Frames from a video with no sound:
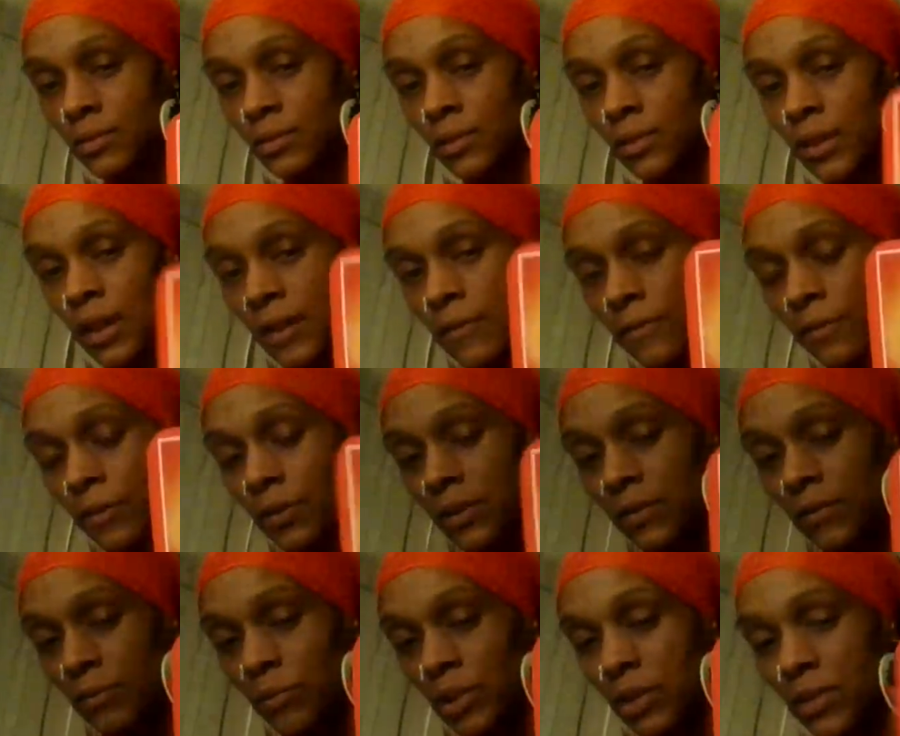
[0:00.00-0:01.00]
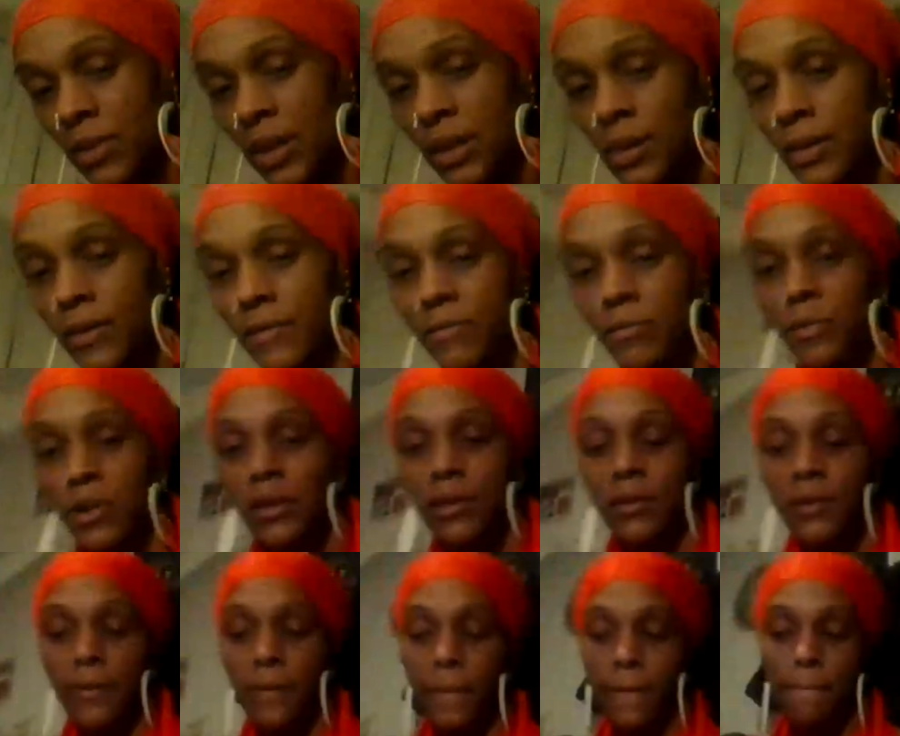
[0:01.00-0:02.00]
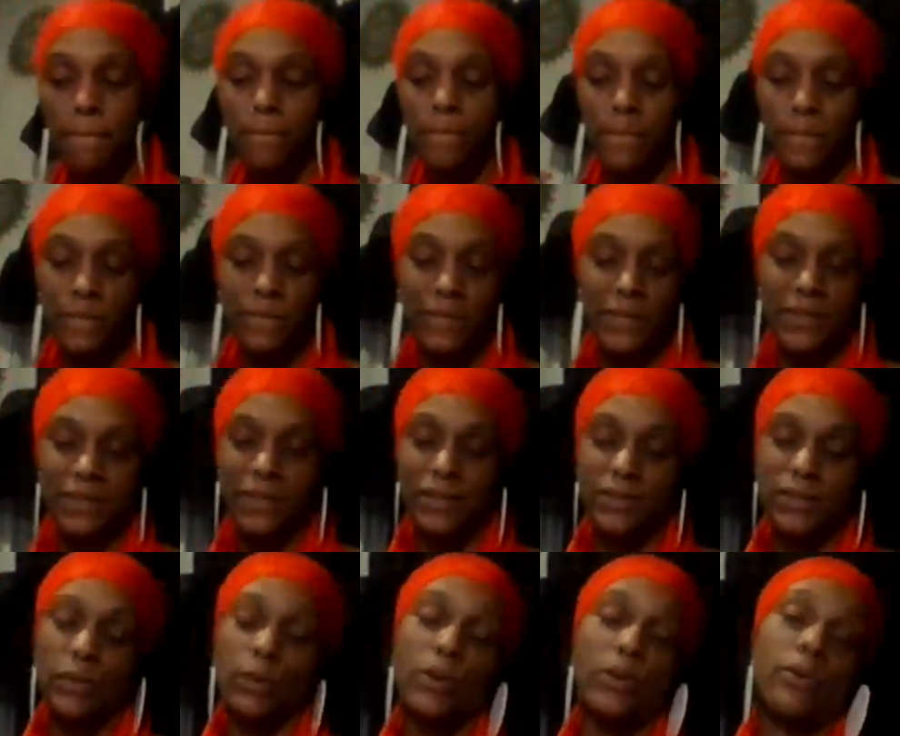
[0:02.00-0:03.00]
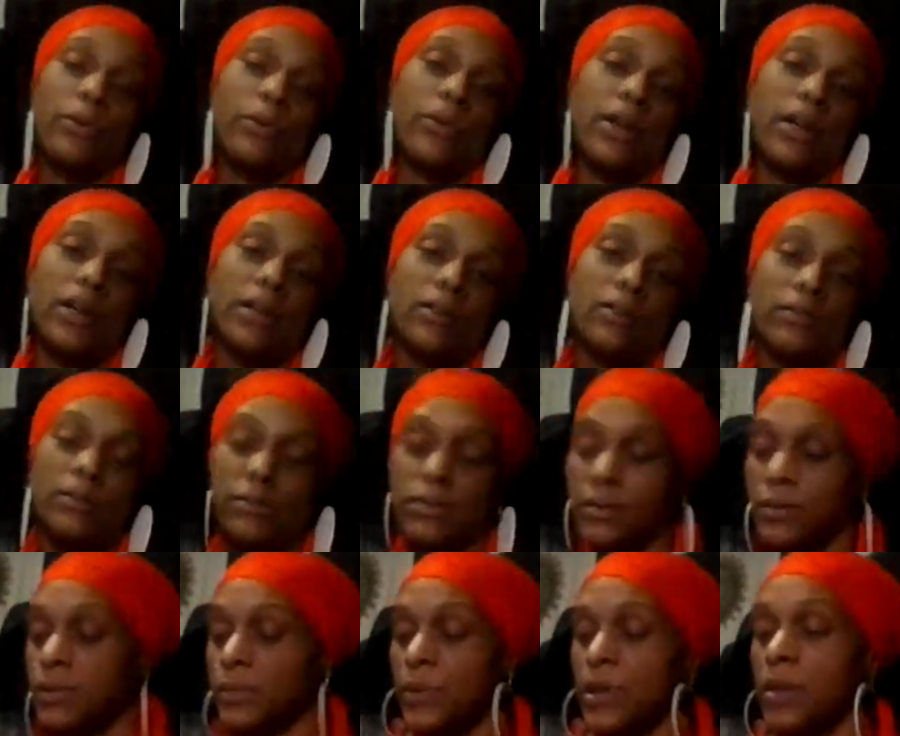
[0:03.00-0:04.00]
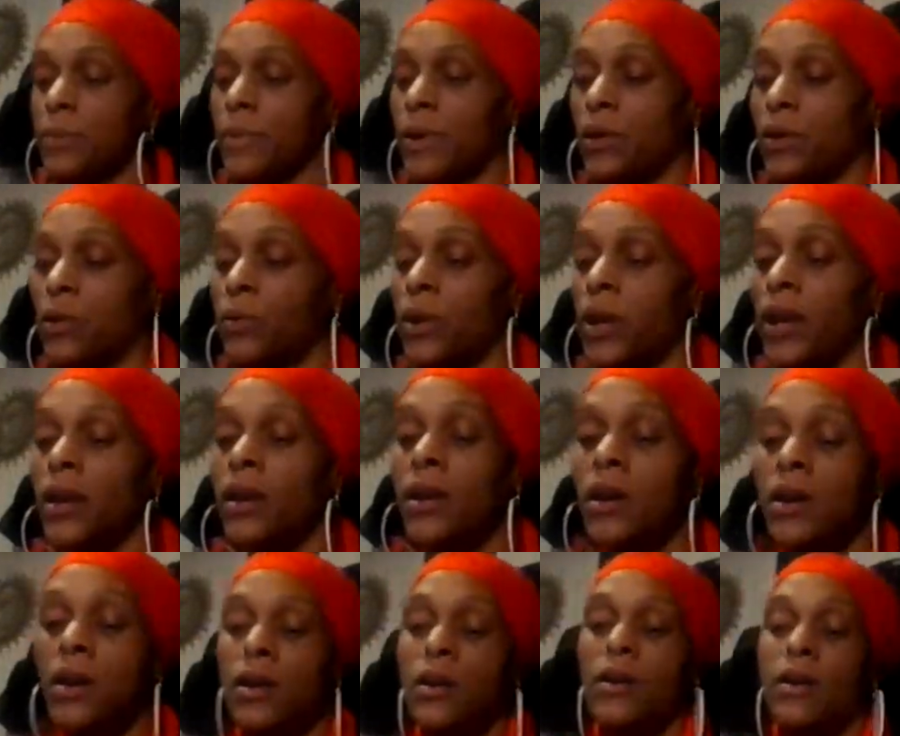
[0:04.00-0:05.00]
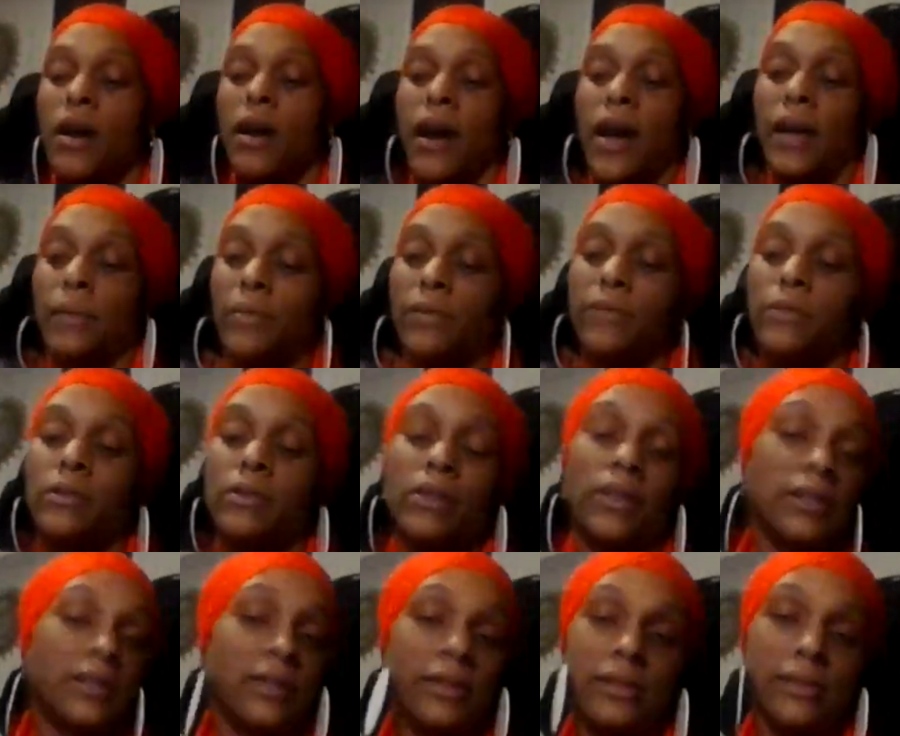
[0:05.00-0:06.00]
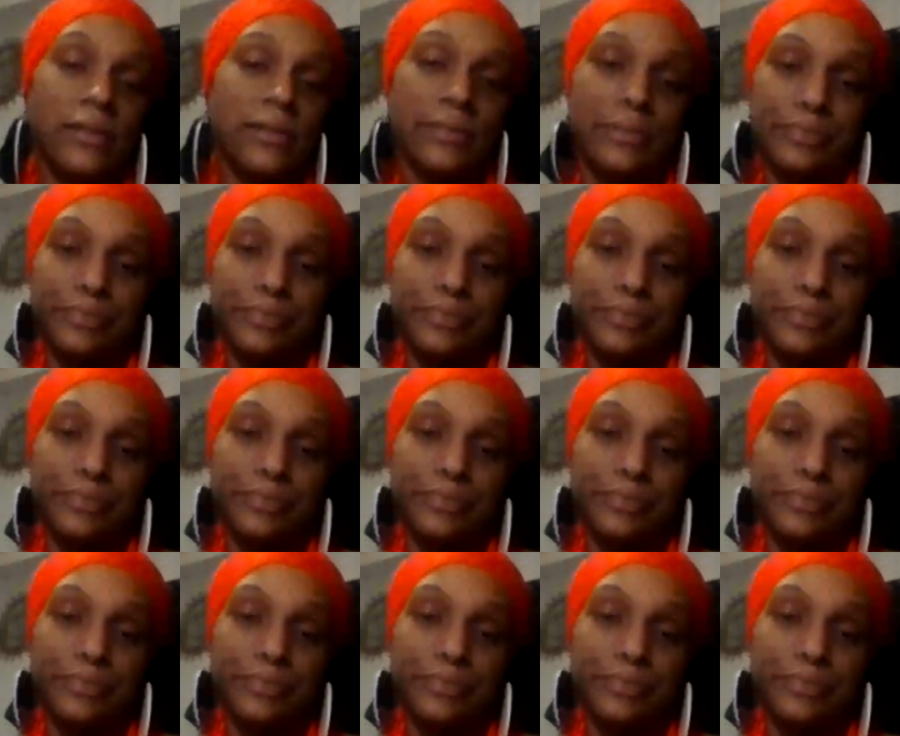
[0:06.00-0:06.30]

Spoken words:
They forgive me. They love me. So either way, to speak about it, right? I be feeling like this.